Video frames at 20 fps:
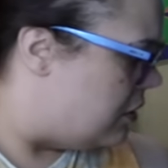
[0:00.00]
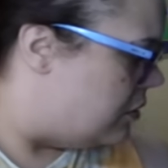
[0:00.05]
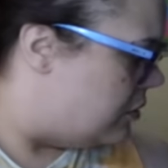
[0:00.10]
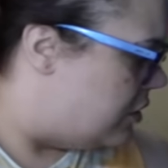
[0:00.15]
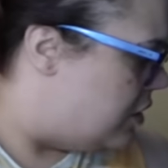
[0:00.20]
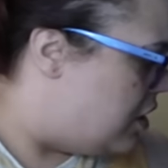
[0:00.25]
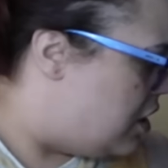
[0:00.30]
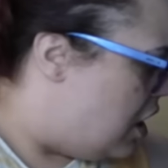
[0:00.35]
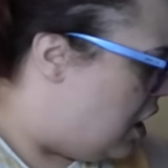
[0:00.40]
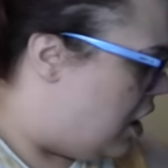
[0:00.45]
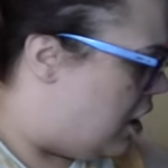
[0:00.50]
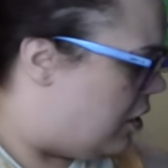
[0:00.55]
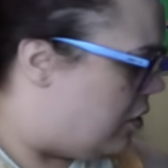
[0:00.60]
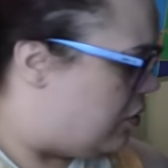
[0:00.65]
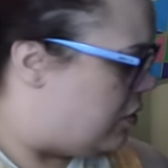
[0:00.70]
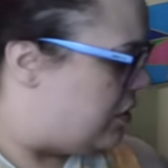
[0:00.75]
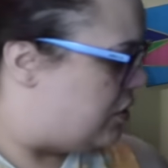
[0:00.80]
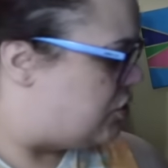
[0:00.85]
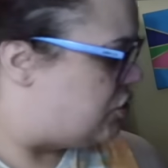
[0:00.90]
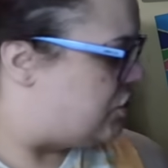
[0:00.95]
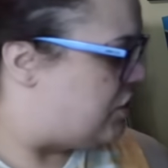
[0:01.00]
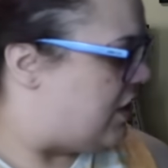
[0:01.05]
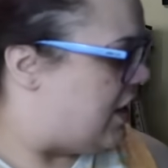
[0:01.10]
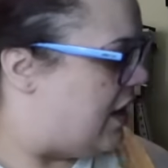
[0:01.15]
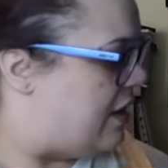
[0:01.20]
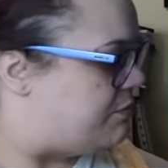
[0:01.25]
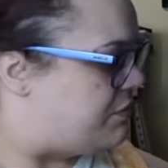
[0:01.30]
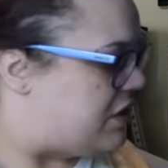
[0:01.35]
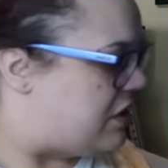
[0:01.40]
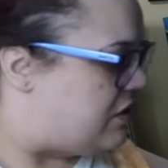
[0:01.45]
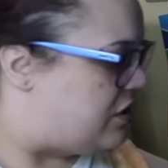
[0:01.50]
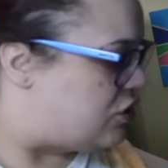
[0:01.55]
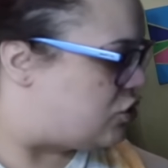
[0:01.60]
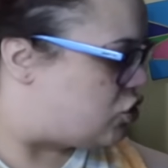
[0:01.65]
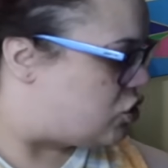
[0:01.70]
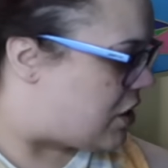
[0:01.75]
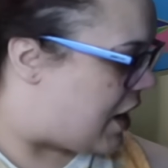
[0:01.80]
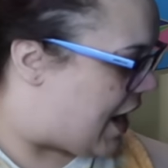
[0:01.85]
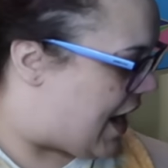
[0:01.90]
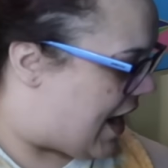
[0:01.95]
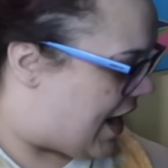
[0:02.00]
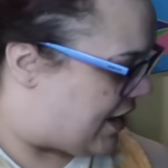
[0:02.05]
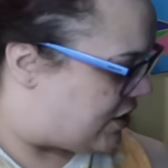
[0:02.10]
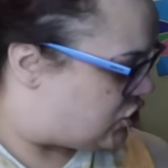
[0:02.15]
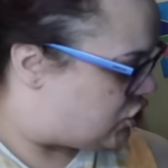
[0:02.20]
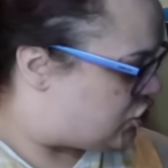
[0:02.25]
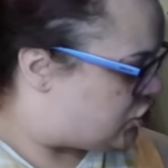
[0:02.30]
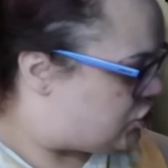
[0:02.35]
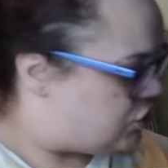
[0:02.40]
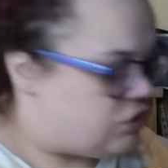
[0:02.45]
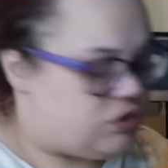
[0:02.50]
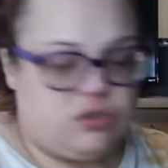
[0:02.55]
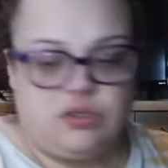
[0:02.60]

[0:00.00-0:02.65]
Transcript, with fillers: Oh no, should have emptied the trash.